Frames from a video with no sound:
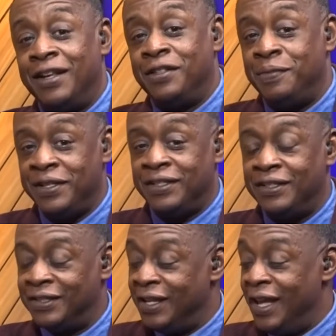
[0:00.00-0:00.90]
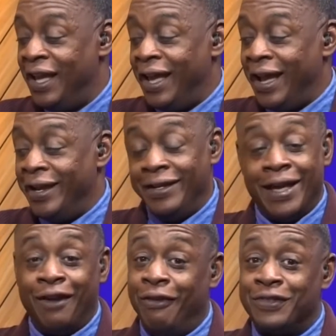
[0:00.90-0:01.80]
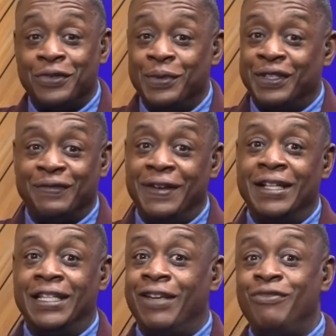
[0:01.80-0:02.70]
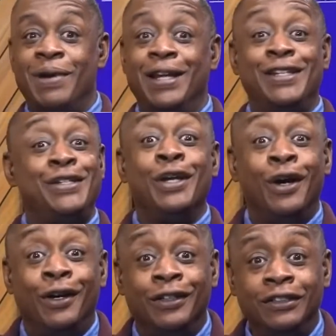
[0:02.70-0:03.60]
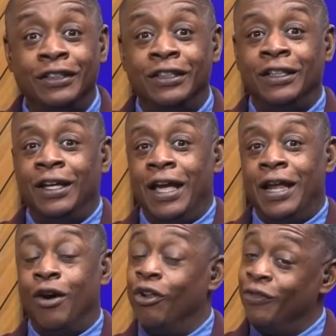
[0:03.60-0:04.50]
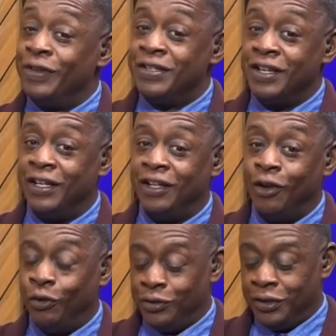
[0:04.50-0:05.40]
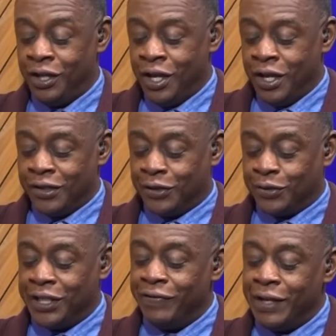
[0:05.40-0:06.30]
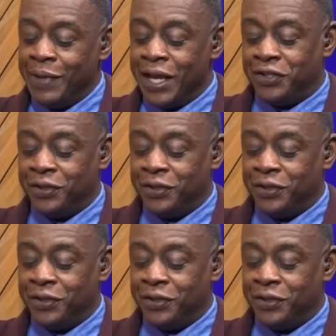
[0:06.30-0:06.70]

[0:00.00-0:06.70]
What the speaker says: the business, and you got to wrestle with the fact that everybody's young and all of us are getting older. So, Stephen, let me ask you